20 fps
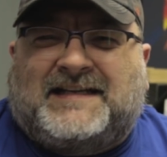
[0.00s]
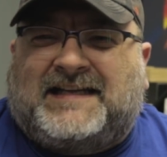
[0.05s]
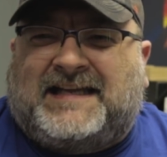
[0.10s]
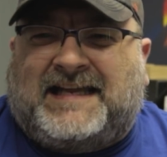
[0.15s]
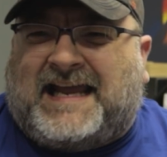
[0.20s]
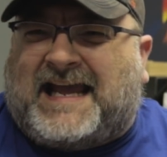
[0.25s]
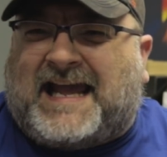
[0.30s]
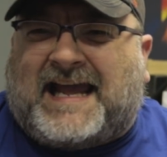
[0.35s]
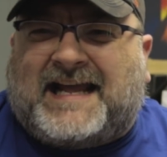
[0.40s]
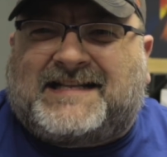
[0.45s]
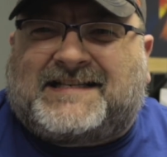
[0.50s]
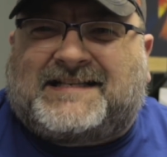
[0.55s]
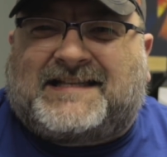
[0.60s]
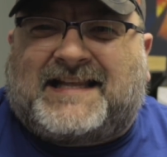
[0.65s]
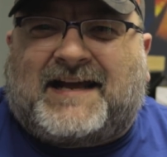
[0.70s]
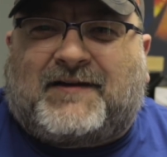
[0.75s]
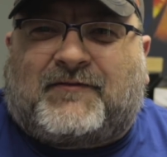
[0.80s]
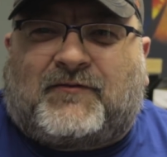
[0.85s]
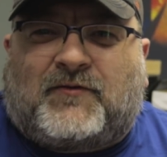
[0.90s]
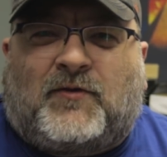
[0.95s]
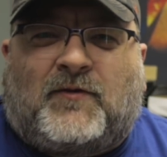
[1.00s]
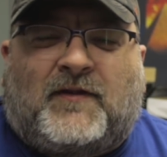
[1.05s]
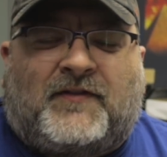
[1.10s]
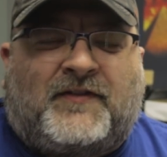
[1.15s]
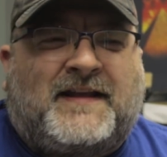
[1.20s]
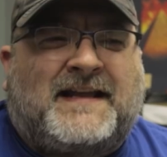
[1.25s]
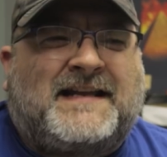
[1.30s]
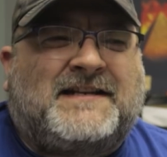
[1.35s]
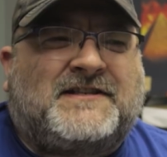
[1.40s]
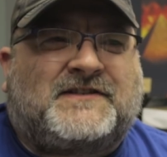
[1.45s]
He hates that role. I
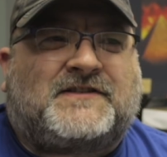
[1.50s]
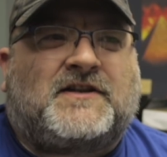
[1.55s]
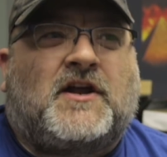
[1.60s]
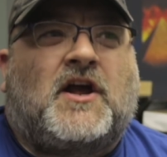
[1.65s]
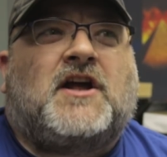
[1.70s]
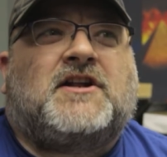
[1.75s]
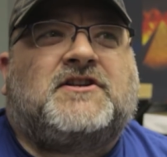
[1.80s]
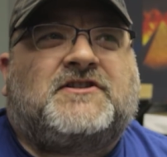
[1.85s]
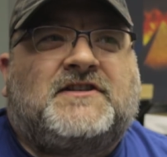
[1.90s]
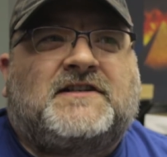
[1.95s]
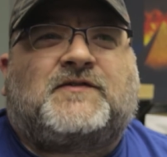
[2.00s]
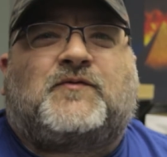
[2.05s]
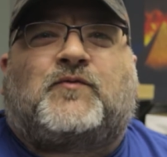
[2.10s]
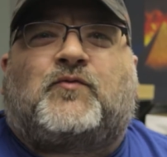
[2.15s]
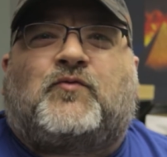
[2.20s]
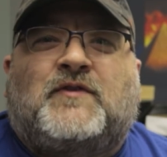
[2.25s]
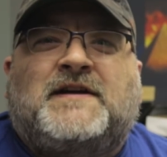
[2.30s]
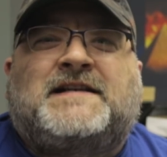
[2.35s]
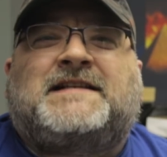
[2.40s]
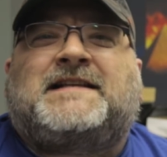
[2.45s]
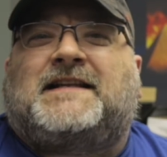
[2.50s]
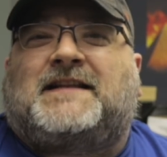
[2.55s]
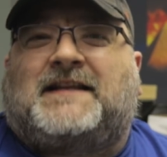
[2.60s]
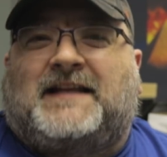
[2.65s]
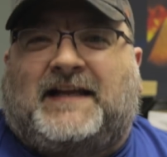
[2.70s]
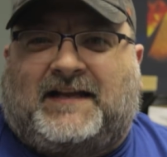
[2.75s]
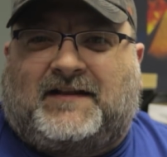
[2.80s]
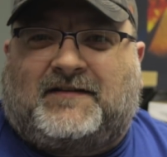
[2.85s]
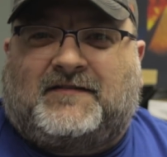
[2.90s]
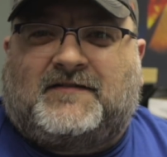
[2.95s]
think he just
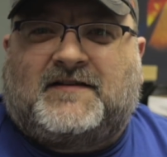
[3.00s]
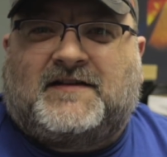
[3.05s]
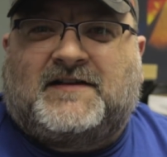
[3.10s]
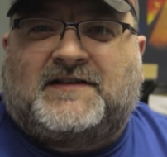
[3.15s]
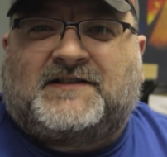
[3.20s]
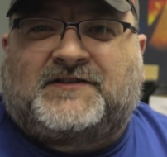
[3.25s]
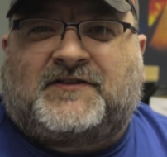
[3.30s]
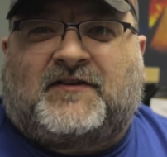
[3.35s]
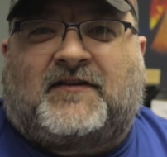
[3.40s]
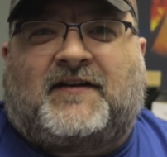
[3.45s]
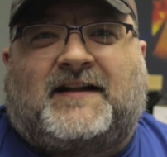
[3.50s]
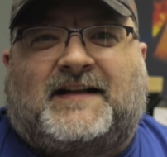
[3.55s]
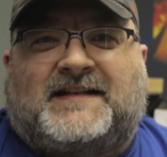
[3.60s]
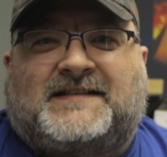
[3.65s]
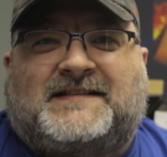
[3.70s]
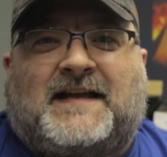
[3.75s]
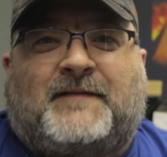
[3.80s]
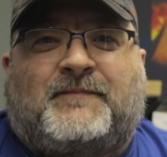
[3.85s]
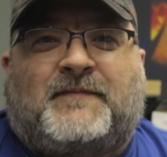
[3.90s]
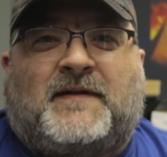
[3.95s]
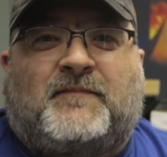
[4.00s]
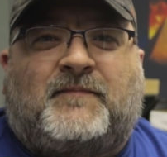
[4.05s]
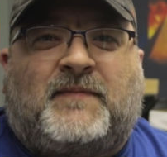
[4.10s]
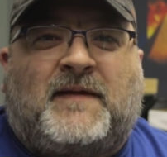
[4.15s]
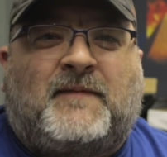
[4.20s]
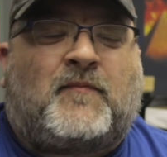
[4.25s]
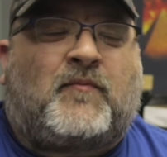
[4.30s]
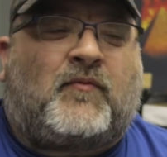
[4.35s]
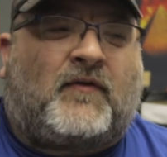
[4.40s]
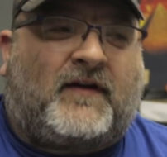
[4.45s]
recently started accepting
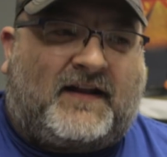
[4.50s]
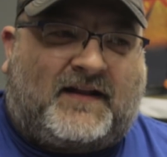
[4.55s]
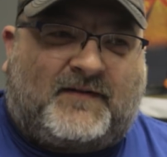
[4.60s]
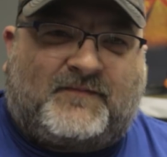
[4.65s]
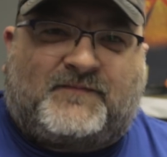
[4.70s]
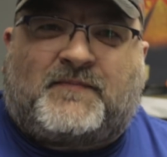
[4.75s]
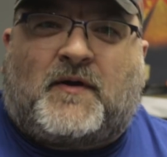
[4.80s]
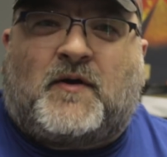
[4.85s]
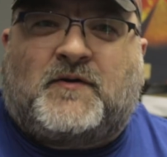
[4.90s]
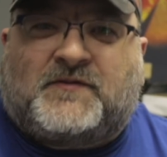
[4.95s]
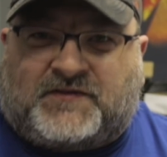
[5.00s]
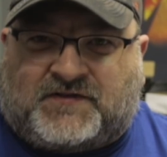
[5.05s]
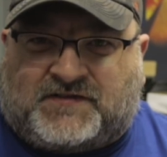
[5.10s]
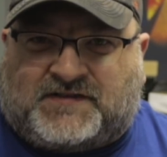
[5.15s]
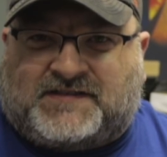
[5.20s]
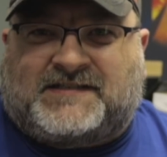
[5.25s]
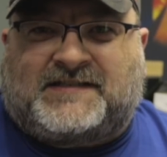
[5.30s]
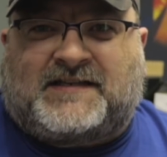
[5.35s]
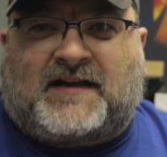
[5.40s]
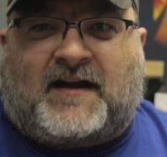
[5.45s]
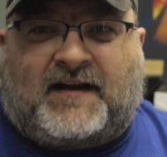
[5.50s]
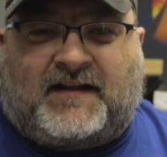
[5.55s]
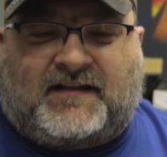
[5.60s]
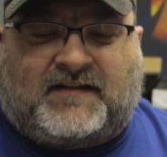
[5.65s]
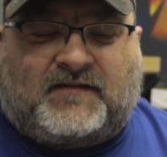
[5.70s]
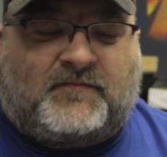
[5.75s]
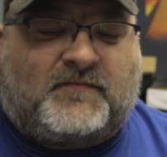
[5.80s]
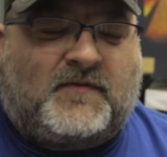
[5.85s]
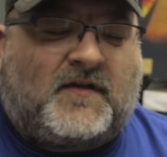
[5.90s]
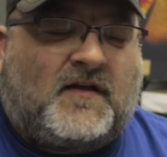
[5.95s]
people bringing him posters and signing
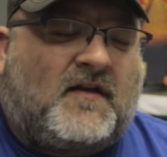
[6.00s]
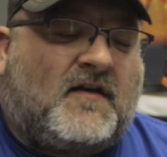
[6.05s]
them